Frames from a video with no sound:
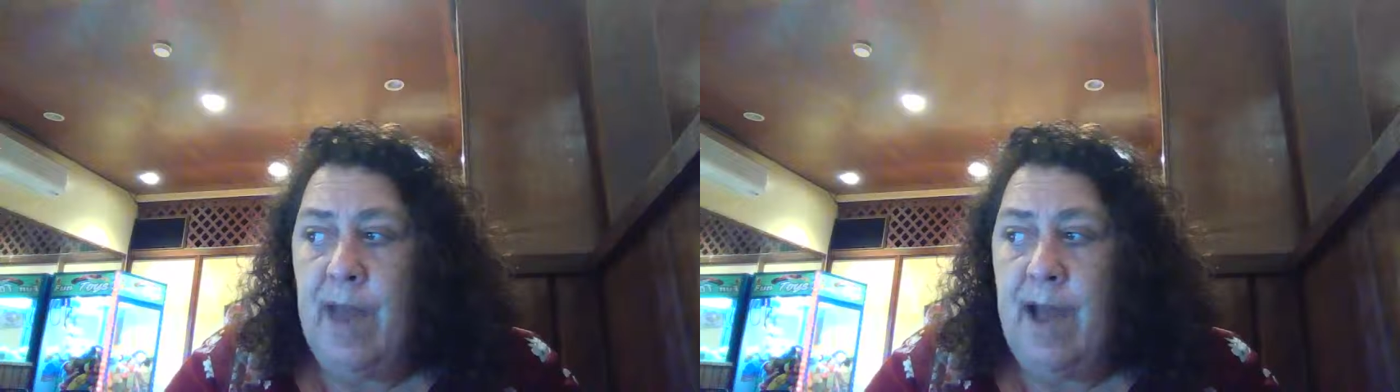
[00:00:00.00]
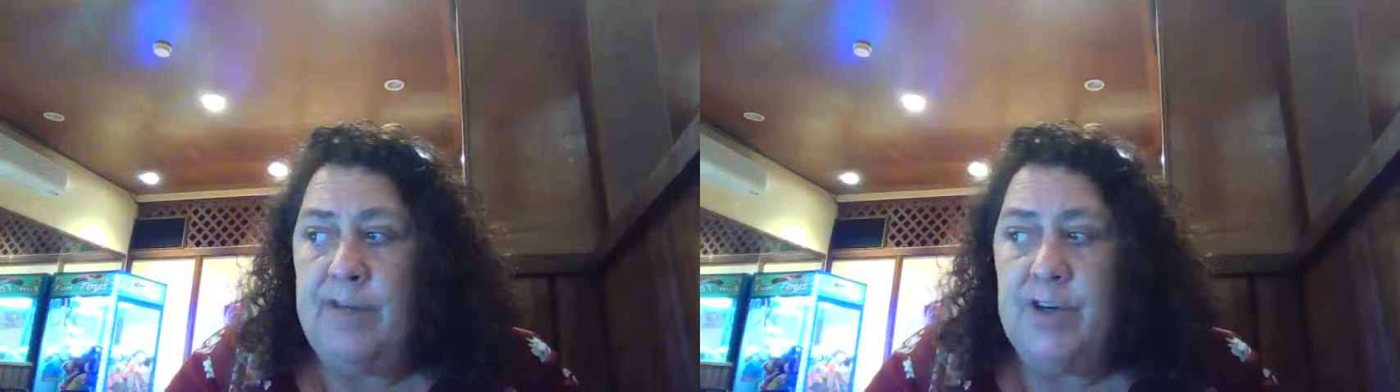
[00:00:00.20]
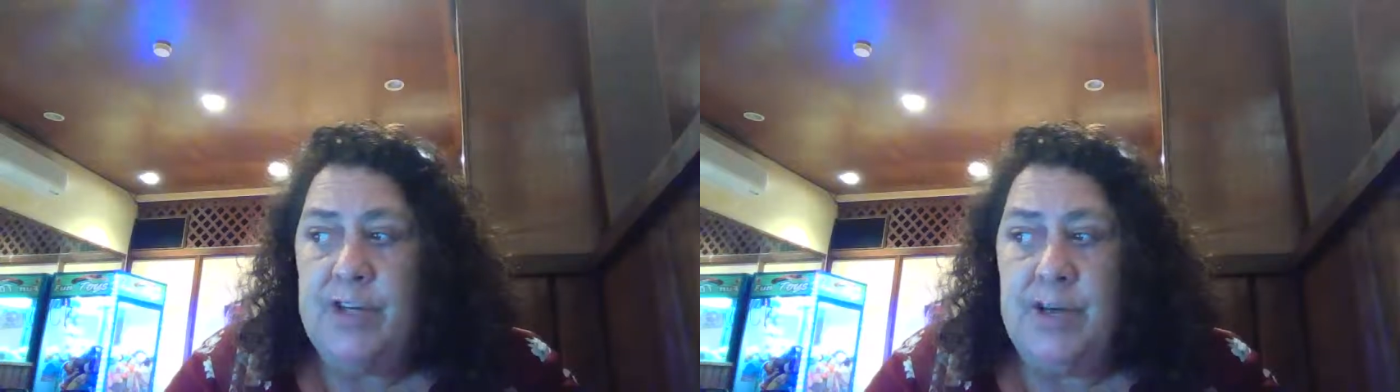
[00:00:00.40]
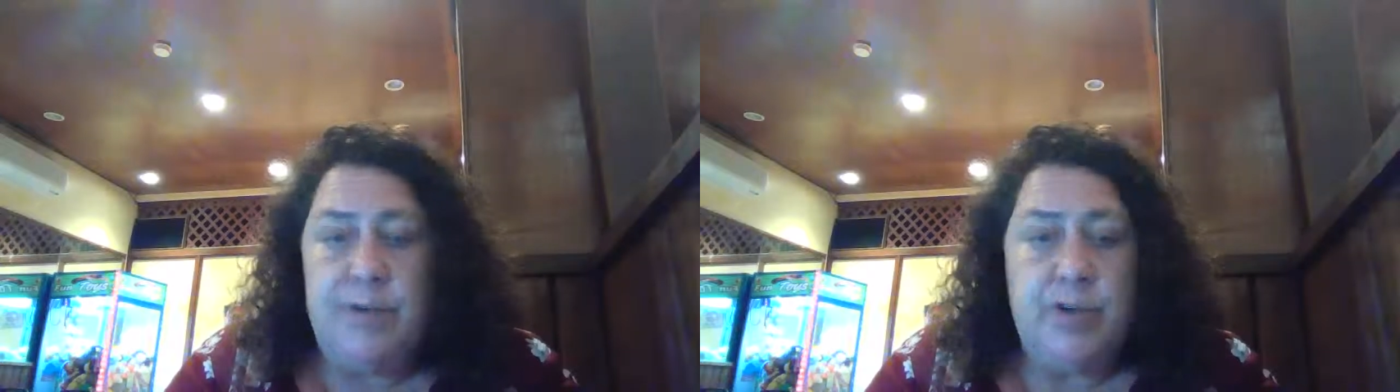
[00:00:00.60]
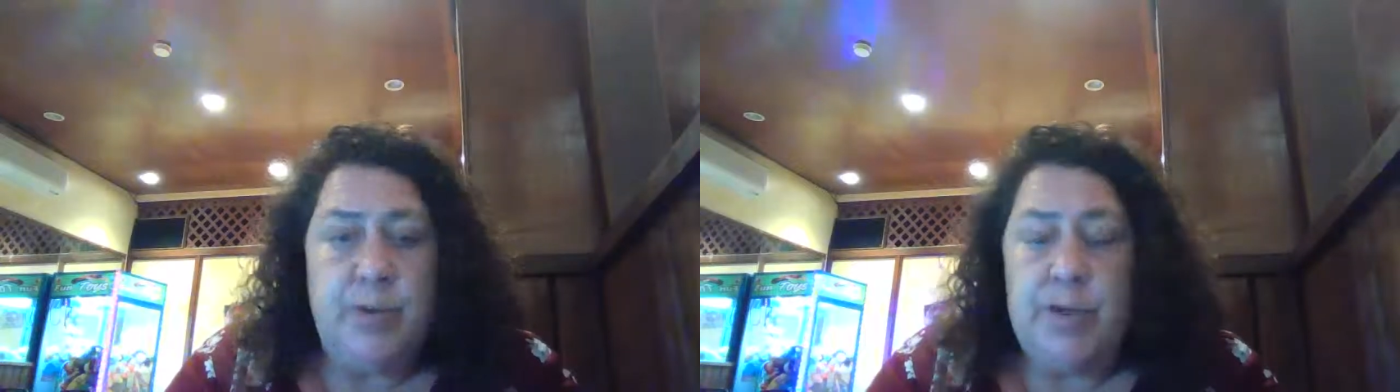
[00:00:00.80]
after
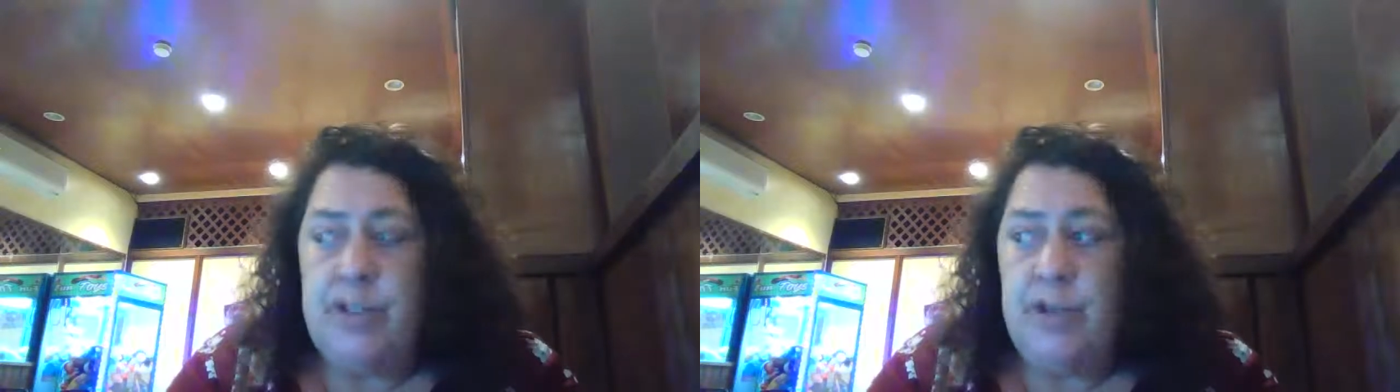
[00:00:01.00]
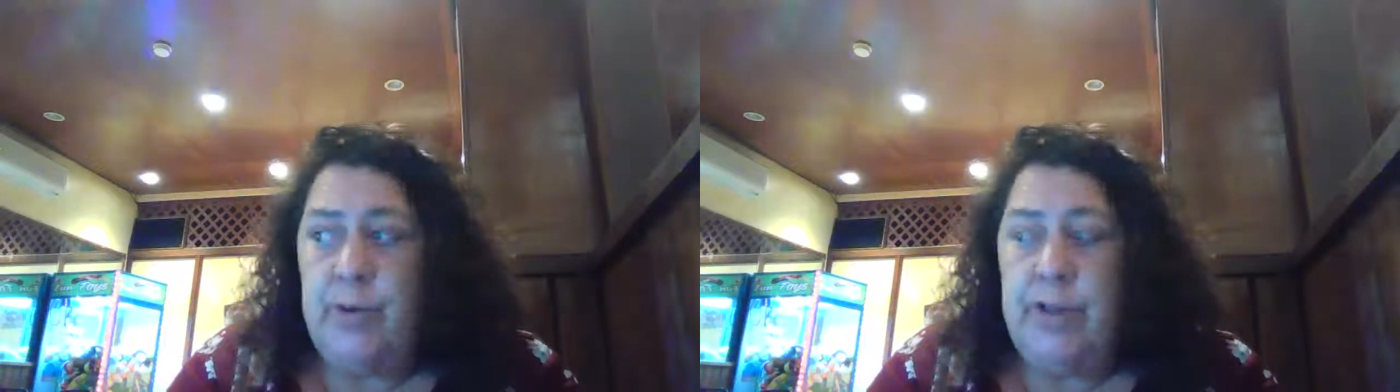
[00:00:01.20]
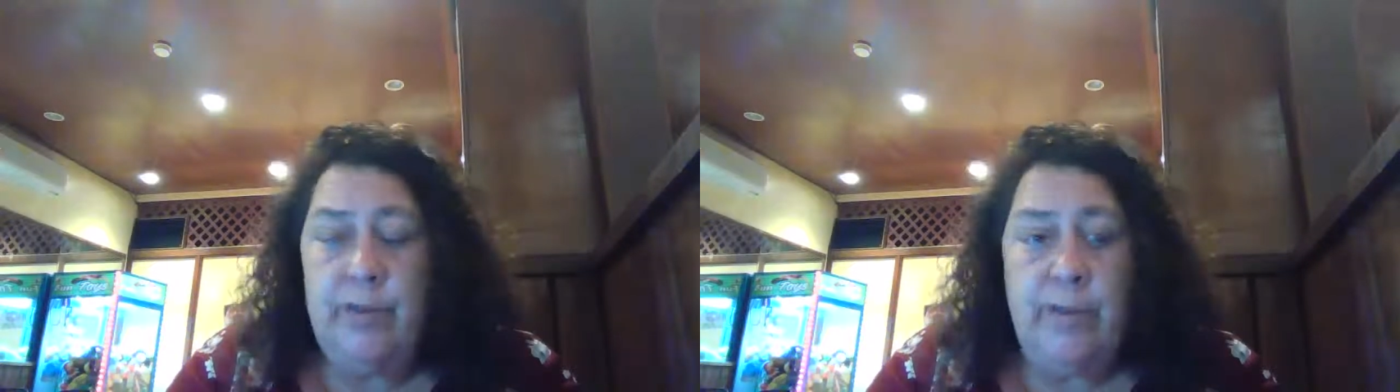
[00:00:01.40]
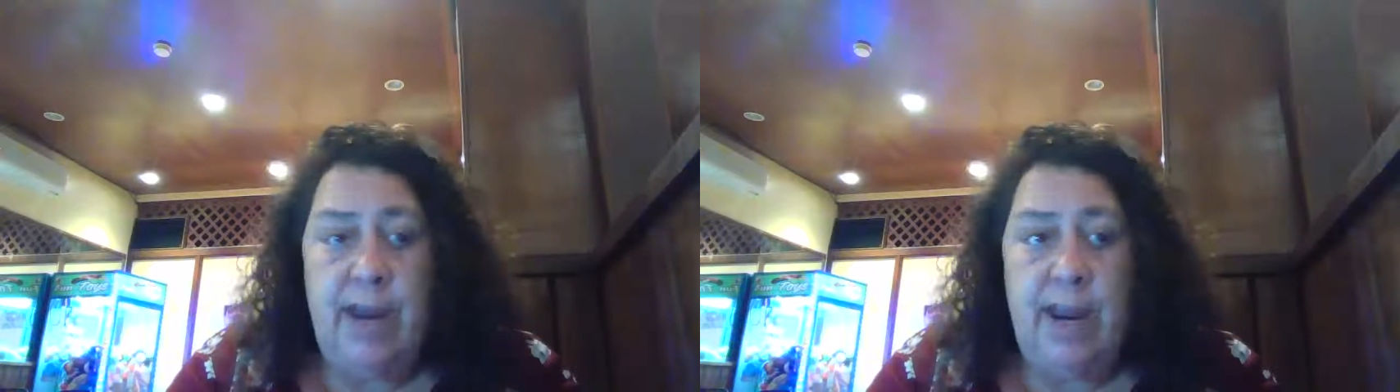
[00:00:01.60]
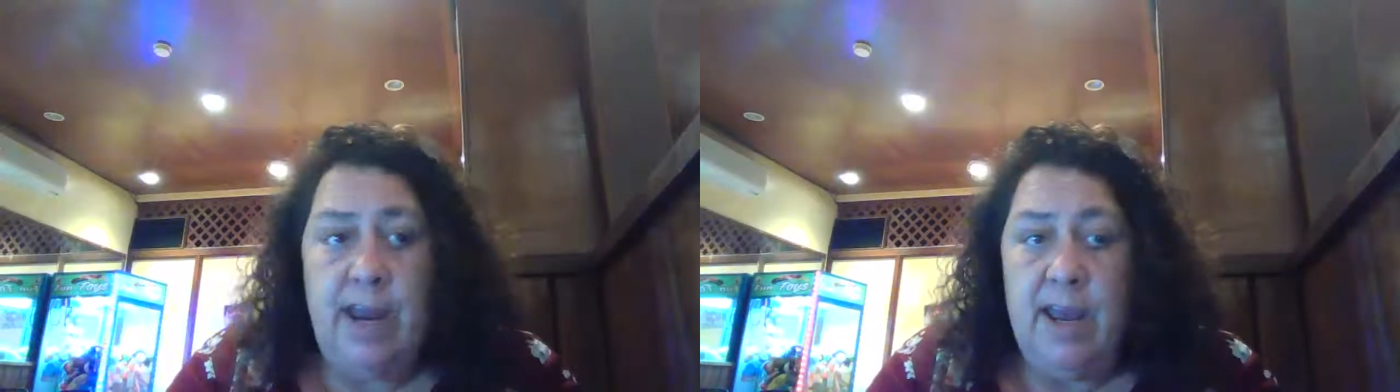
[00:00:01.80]
chapters 1, 2, and
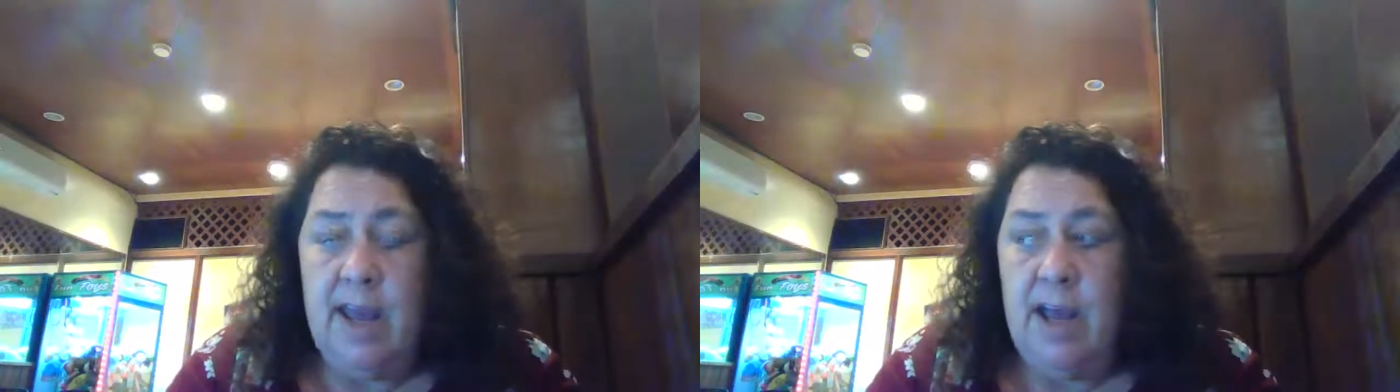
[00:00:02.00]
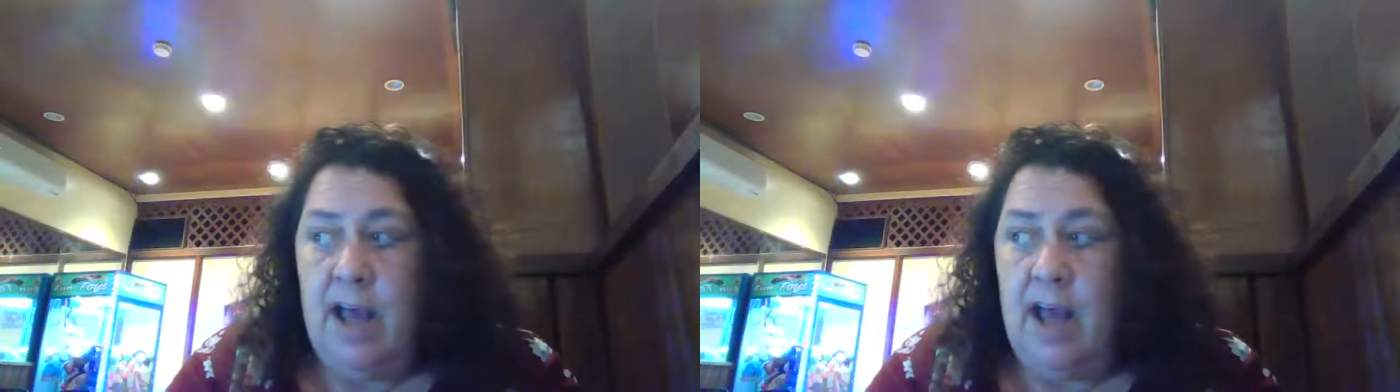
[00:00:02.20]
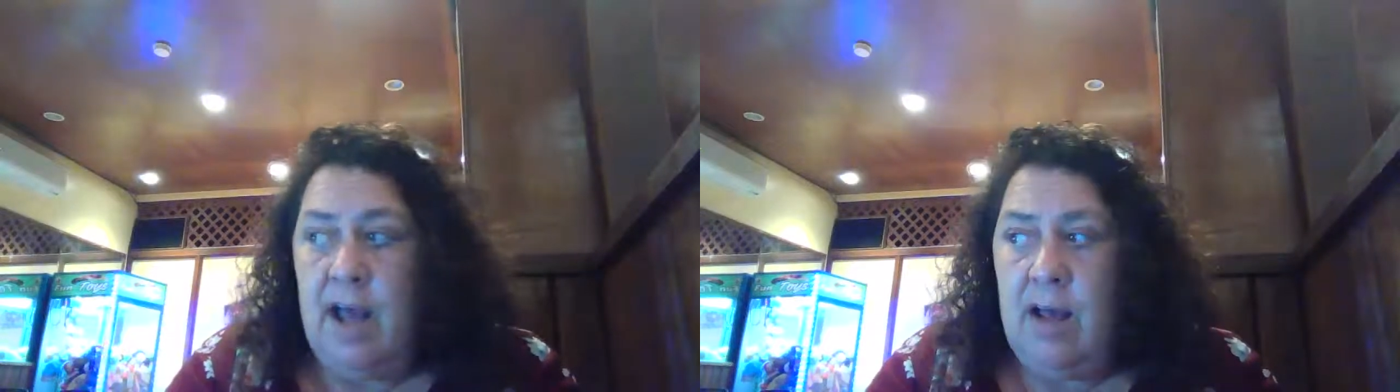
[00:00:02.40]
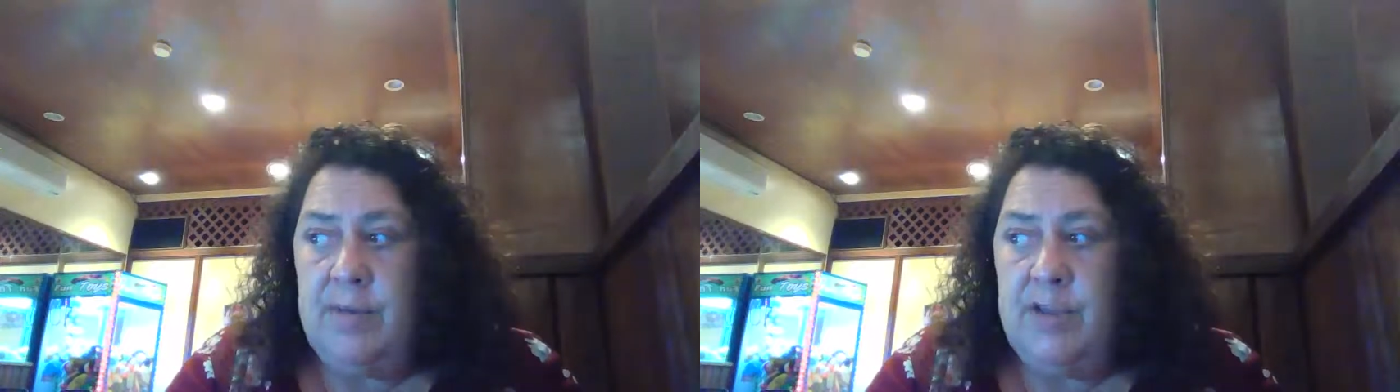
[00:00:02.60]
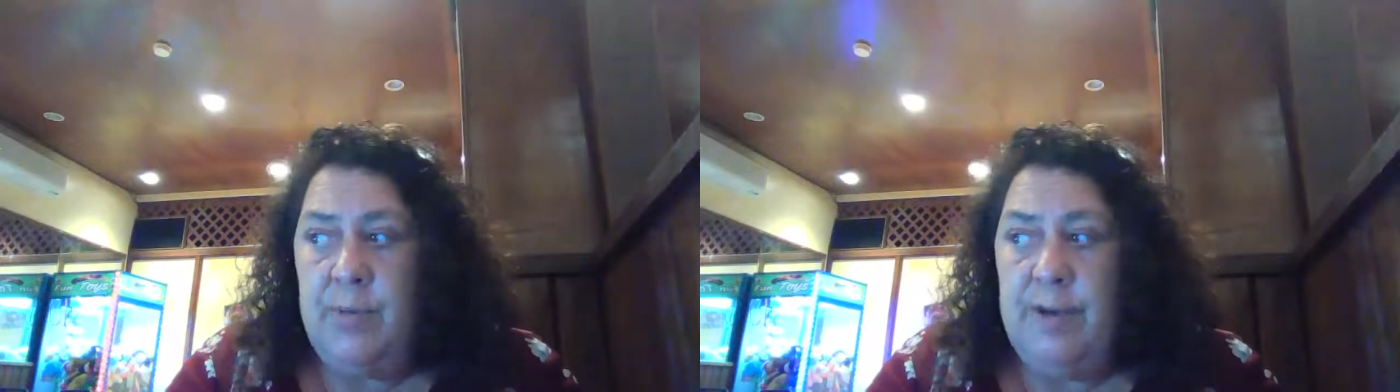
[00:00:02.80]

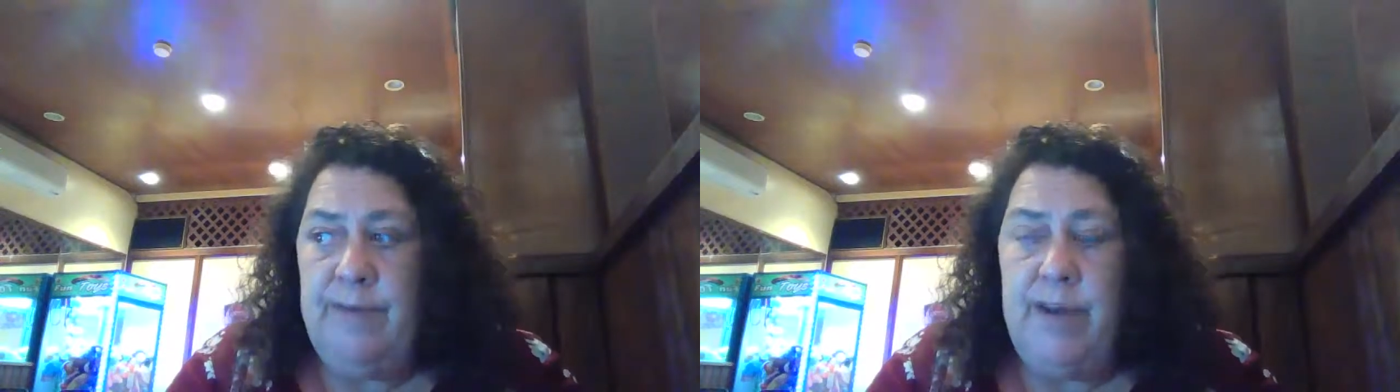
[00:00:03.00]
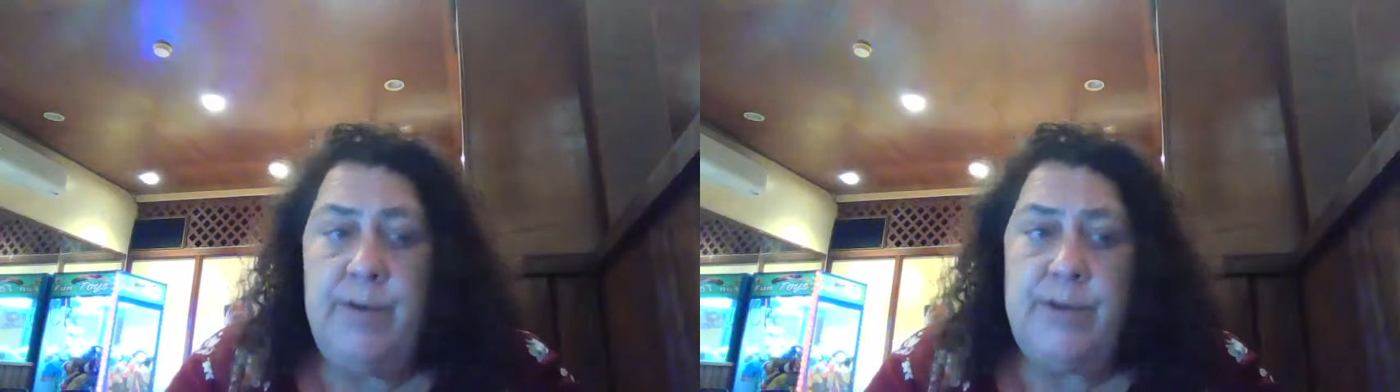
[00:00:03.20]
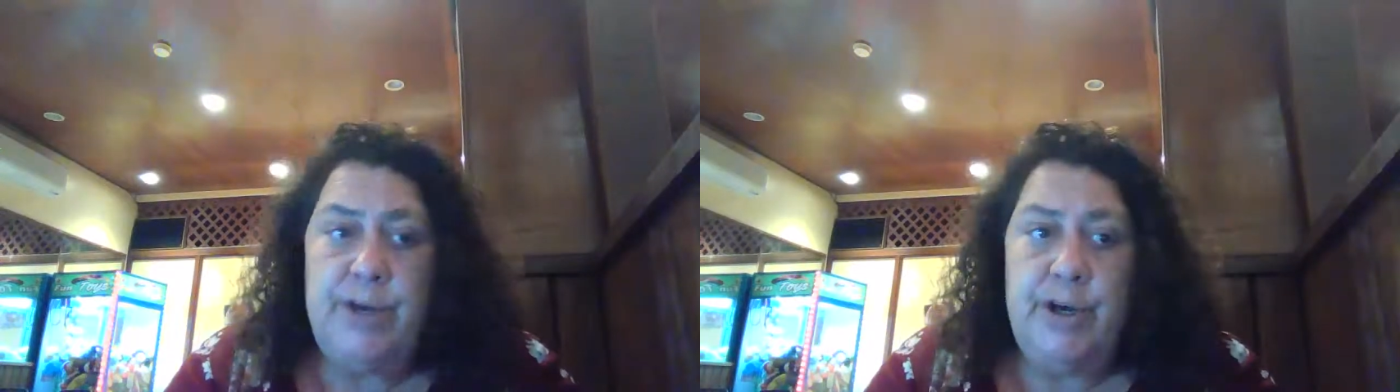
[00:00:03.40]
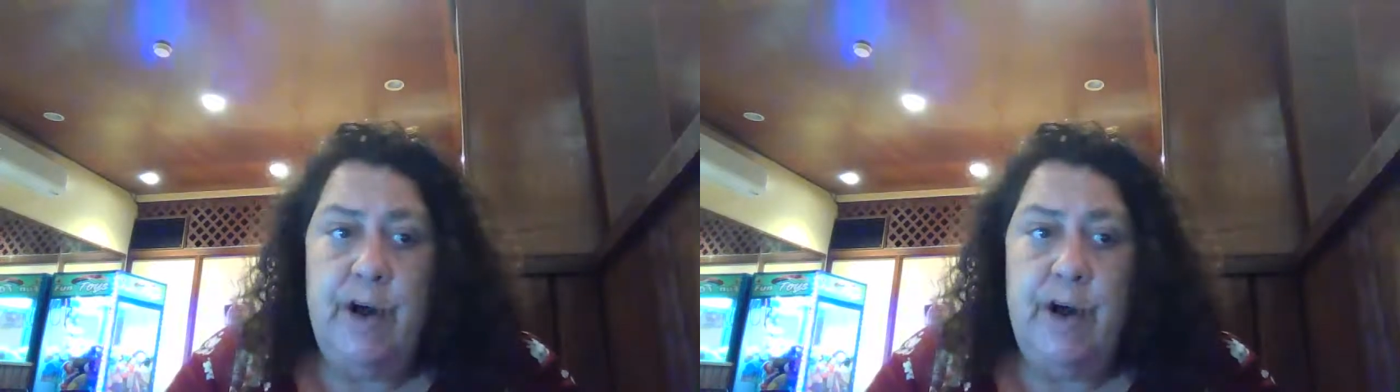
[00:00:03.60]
3 to review,